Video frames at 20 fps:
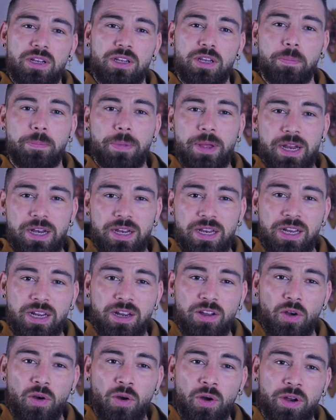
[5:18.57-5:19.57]

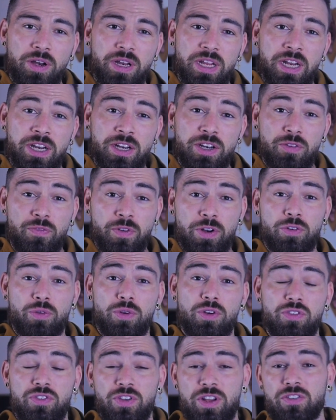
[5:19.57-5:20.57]
Depending on
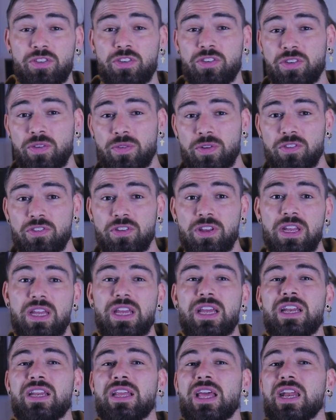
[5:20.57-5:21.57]
individual
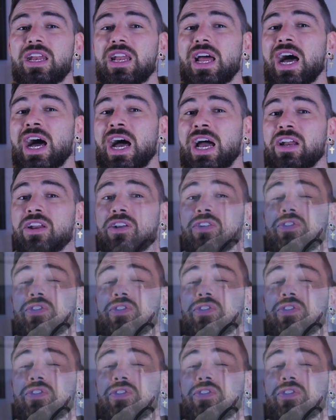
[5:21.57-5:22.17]
sensitivity, it can either